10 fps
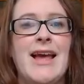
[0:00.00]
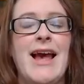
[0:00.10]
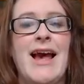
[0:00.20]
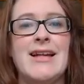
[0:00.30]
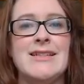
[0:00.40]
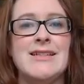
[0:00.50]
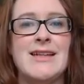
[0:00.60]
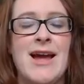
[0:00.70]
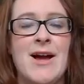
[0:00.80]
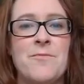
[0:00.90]

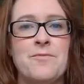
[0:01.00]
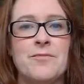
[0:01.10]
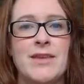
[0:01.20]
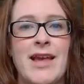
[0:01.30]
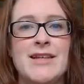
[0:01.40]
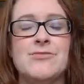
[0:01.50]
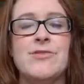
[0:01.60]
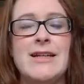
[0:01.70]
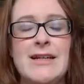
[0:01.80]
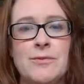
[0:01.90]
and it's
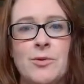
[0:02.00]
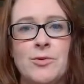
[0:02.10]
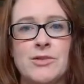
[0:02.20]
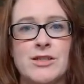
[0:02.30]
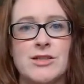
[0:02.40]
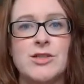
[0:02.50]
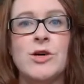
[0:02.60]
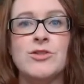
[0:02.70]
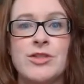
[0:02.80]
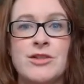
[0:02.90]
really important
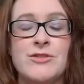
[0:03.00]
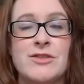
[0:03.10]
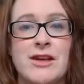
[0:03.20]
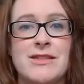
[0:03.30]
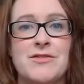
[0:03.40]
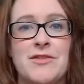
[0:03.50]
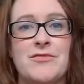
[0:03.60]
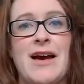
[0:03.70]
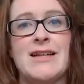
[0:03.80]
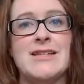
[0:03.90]
not to lose sight of the
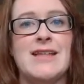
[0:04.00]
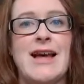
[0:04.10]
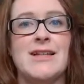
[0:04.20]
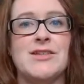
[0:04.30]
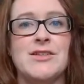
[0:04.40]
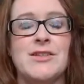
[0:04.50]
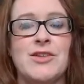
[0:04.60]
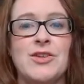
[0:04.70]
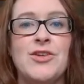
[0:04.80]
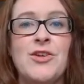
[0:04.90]
fact that
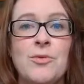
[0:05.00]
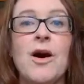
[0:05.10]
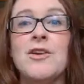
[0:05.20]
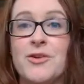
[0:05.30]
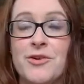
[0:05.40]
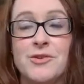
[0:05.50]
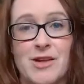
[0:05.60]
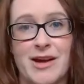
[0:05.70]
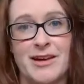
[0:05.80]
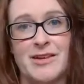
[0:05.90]
you are not your
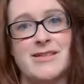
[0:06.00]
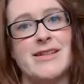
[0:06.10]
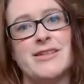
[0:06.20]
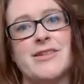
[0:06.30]
diagnosis.